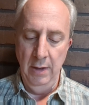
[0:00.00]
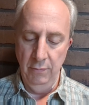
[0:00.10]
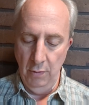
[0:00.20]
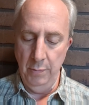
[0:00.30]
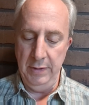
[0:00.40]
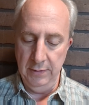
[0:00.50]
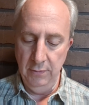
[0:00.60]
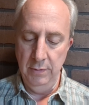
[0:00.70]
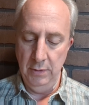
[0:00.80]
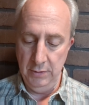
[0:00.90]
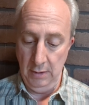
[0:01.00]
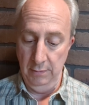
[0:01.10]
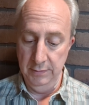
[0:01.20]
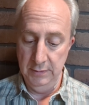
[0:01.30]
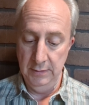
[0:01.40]
roaming through their
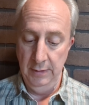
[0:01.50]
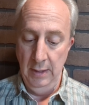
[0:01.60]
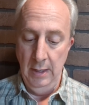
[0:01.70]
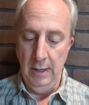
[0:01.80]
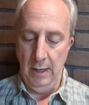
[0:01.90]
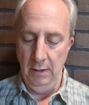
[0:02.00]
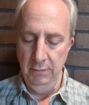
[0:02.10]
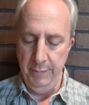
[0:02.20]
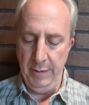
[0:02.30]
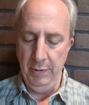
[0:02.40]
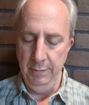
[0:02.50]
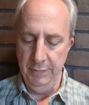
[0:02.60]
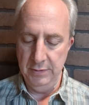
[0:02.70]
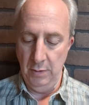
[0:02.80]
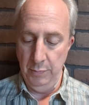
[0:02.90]
tunnels. I'll remember,
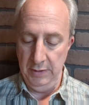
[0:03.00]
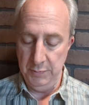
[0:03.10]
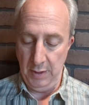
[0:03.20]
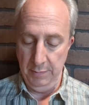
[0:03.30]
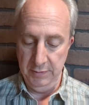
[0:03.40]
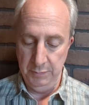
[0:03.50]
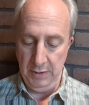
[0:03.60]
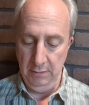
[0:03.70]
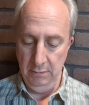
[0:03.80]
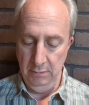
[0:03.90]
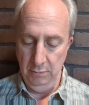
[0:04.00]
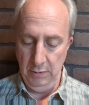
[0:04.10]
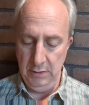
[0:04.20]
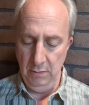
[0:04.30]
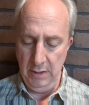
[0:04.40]
the Stone Prince promised, but
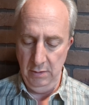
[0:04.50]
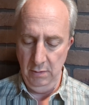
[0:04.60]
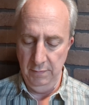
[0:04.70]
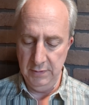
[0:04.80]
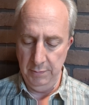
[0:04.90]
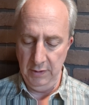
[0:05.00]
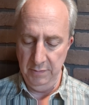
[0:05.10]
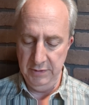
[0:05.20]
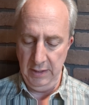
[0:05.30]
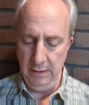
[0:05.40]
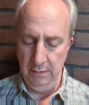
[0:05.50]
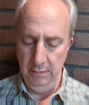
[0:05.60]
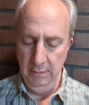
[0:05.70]
what do I do if someone comes in?